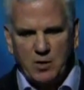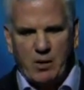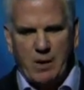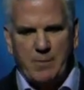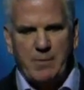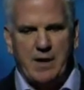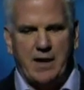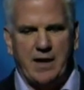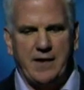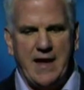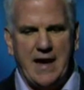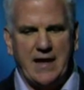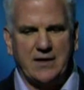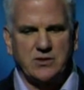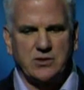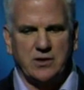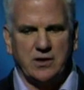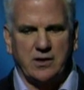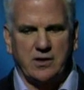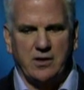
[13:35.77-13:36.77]
Right behind
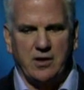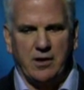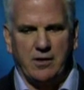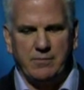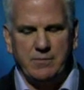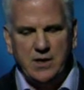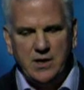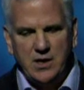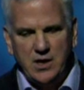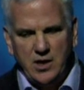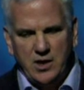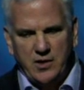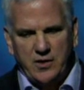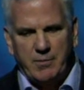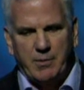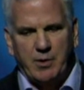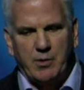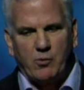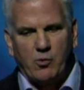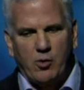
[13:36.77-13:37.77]
that's going to come
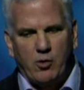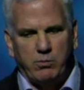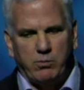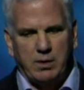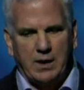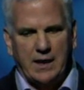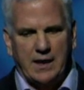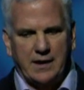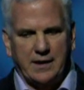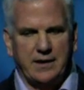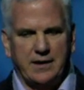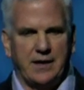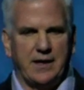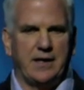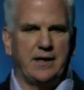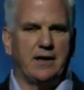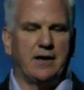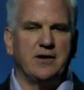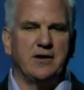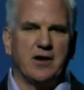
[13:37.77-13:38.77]
the Monroe block,
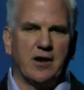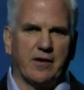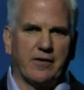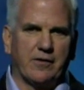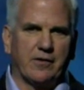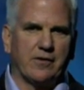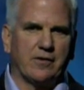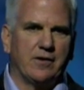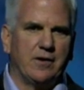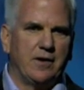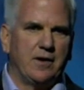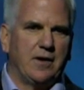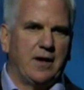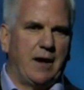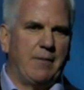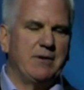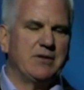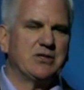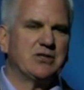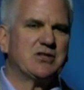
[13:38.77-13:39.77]
and another.
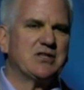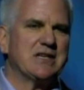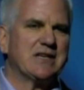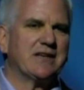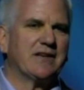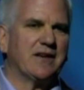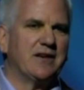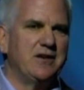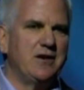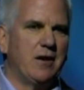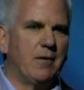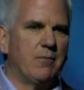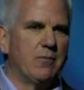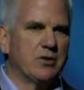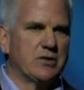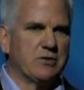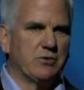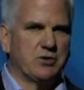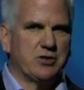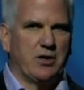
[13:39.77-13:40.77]
I mean, just think of the
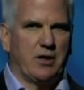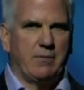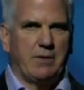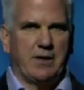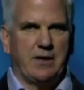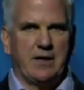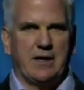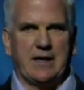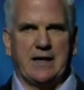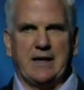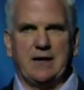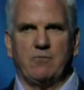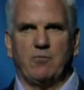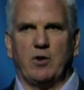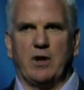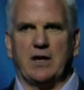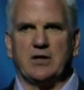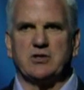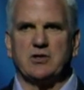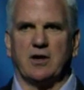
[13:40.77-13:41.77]
numbers that we're talking about. And again,
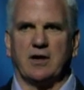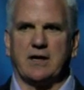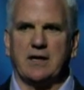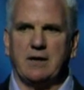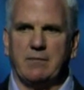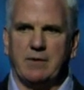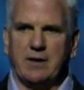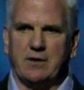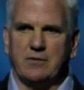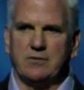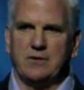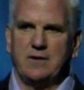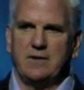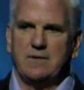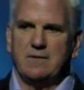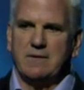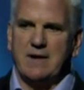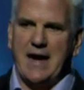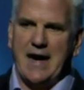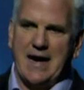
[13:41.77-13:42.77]
we're not talking about,
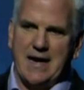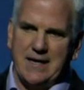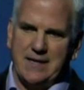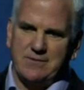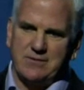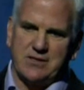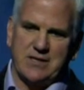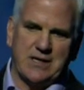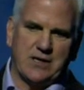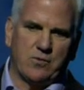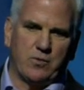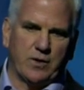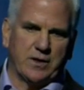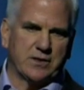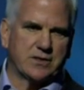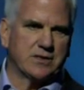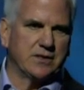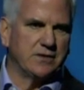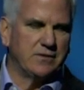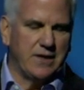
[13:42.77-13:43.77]
hey,
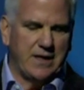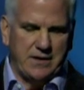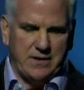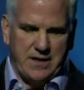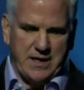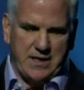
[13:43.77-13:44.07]
sequence and